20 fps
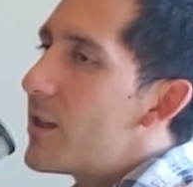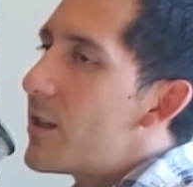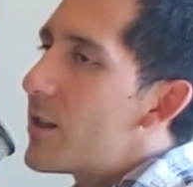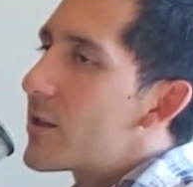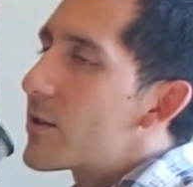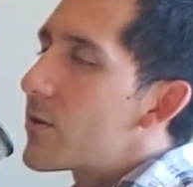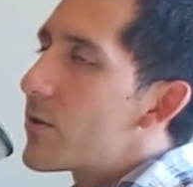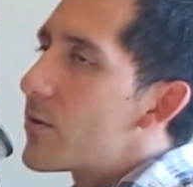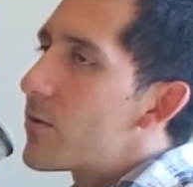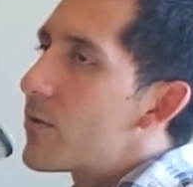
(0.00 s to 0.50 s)

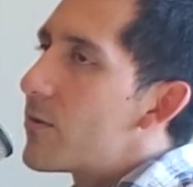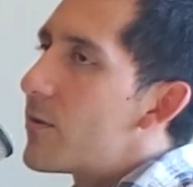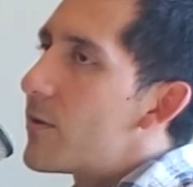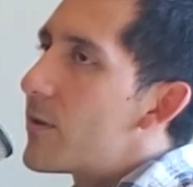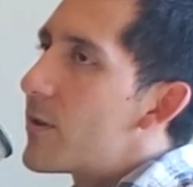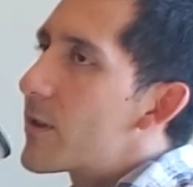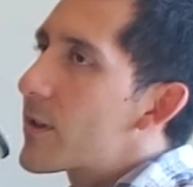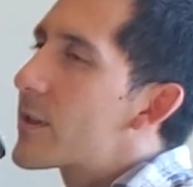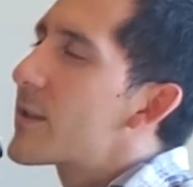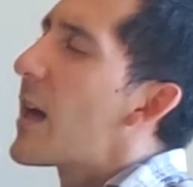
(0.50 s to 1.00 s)
So,
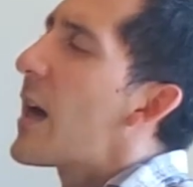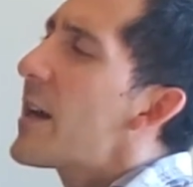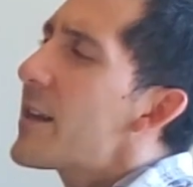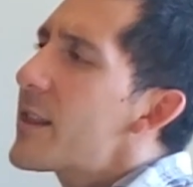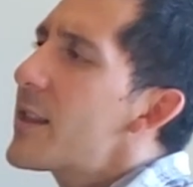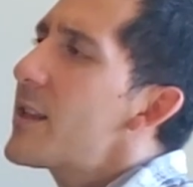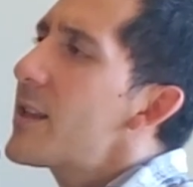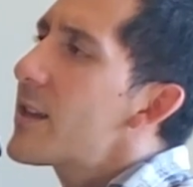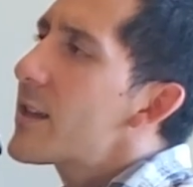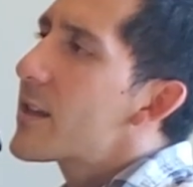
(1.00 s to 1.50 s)
because I
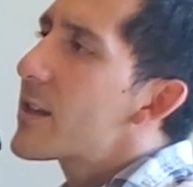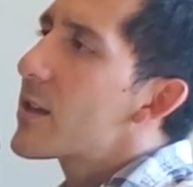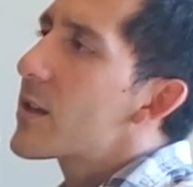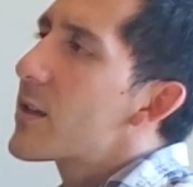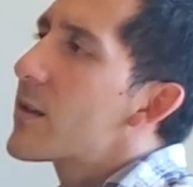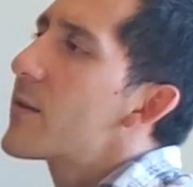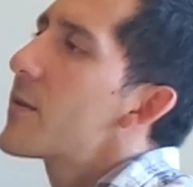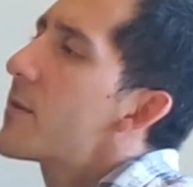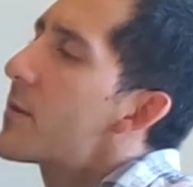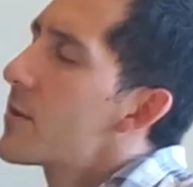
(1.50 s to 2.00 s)
think
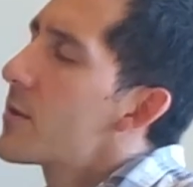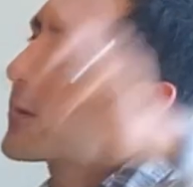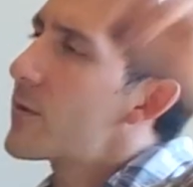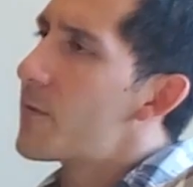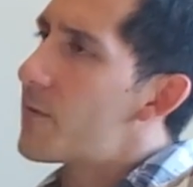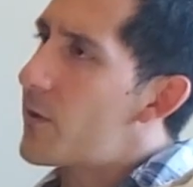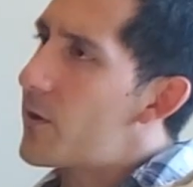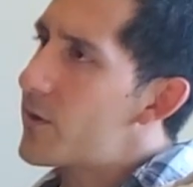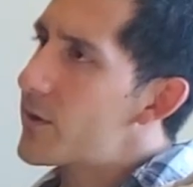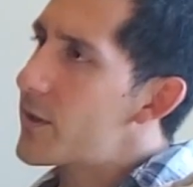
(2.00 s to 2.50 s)
the Sioux
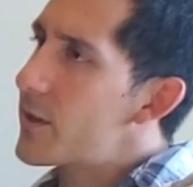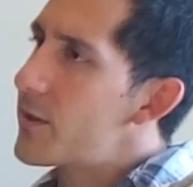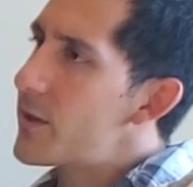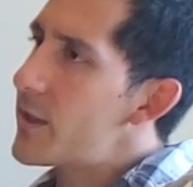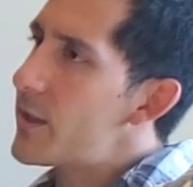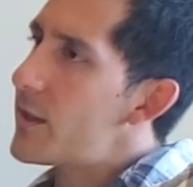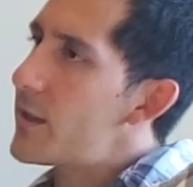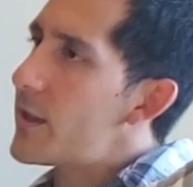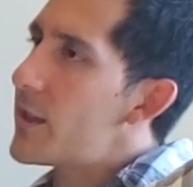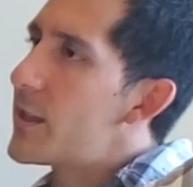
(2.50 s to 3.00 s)
Falls
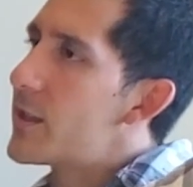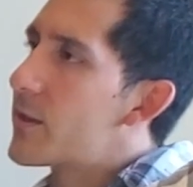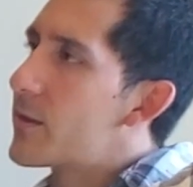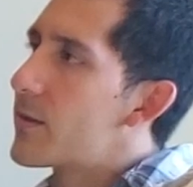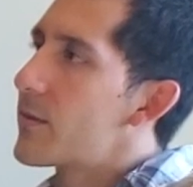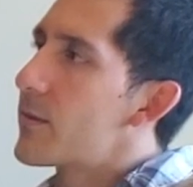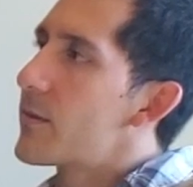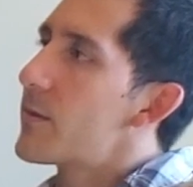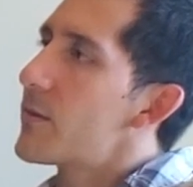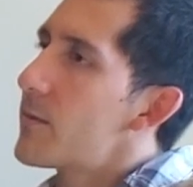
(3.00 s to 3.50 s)
area,
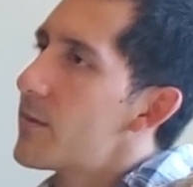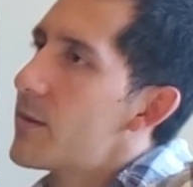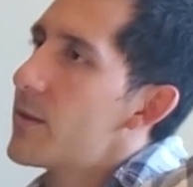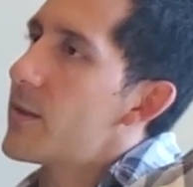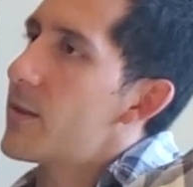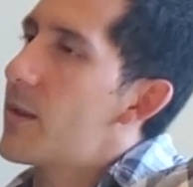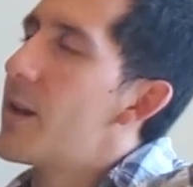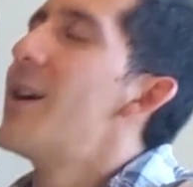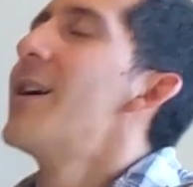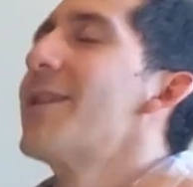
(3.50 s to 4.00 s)

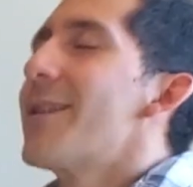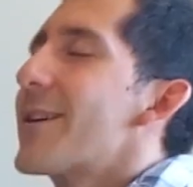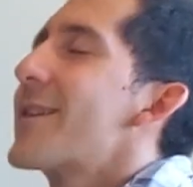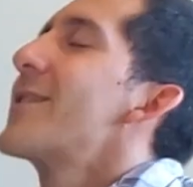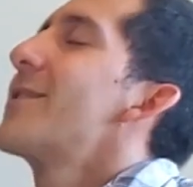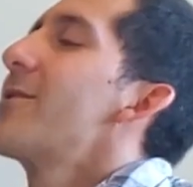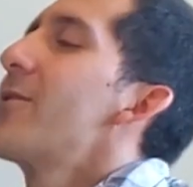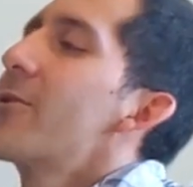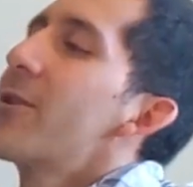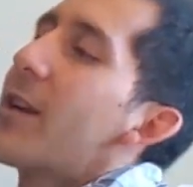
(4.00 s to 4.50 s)

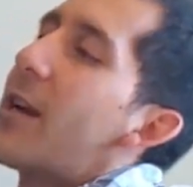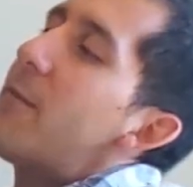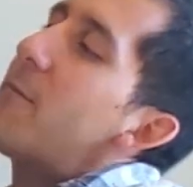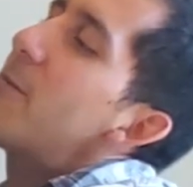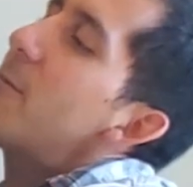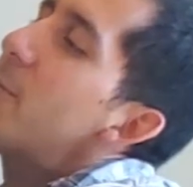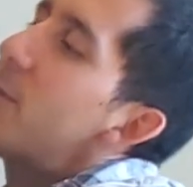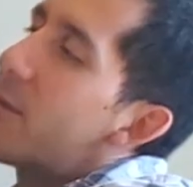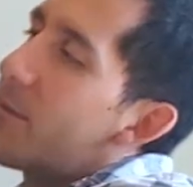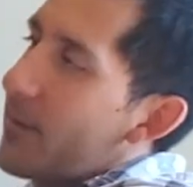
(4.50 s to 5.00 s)
I'm
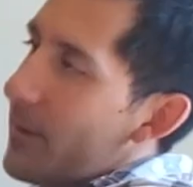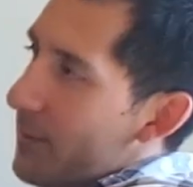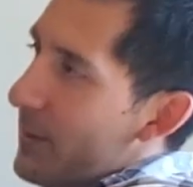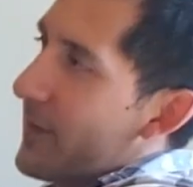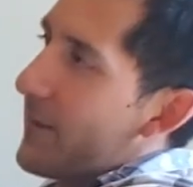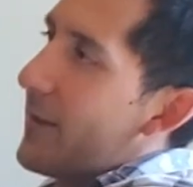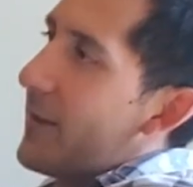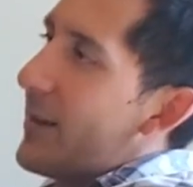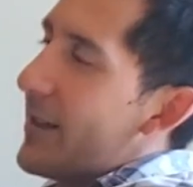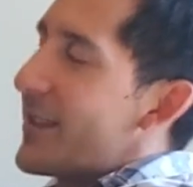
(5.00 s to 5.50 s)
from
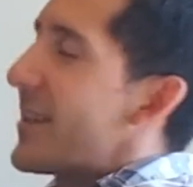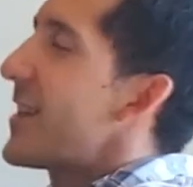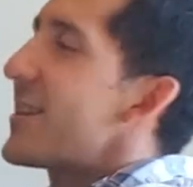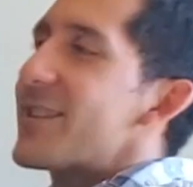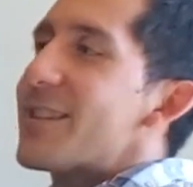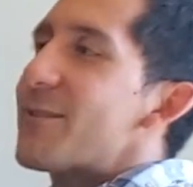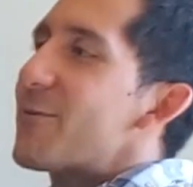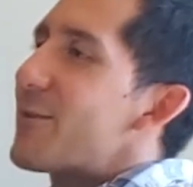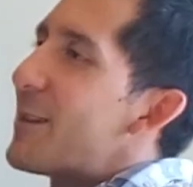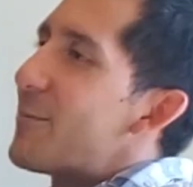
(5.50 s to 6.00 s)
I say
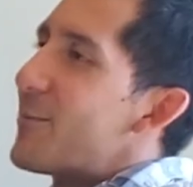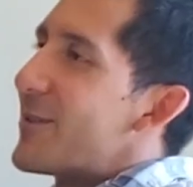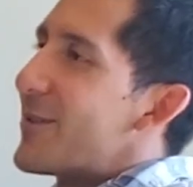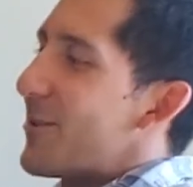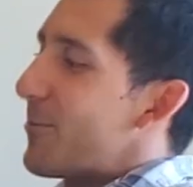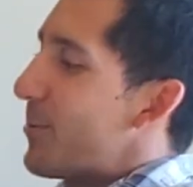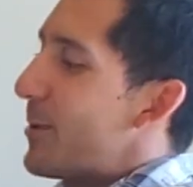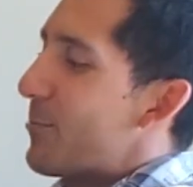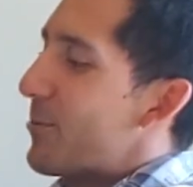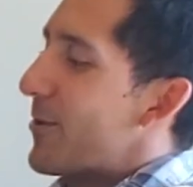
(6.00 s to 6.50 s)
this every
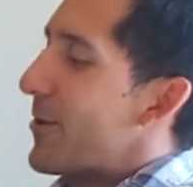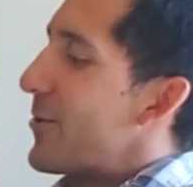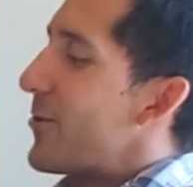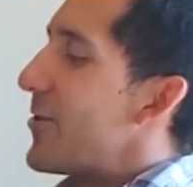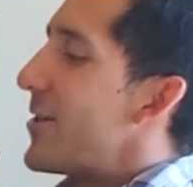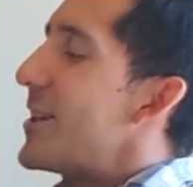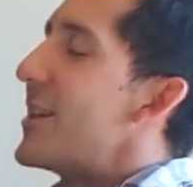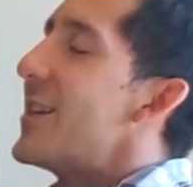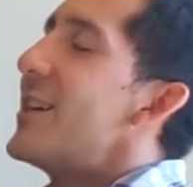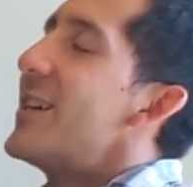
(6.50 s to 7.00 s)
episode, people are
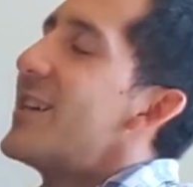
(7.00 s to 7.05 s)
annoyed.